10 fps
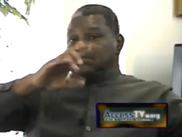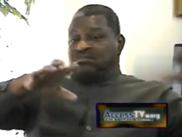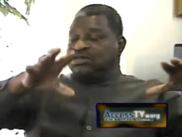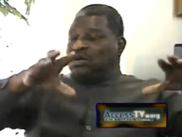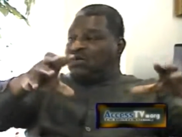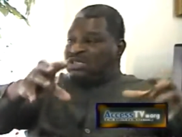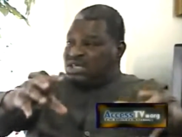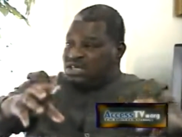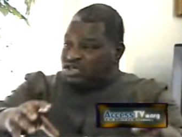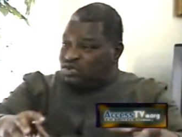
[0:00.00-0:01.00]
because the
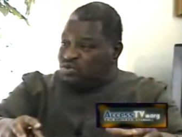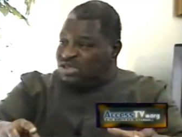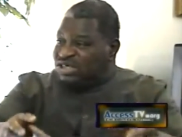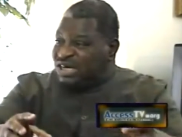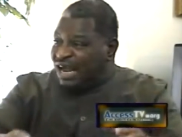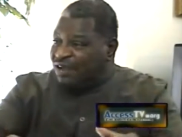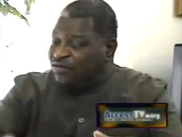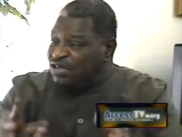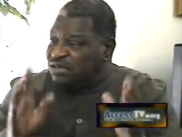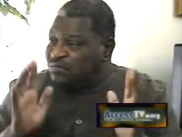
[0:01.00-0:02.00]
Jewish life
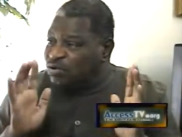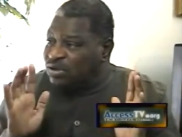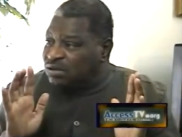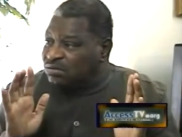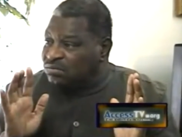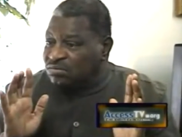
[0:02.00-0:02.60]
is important.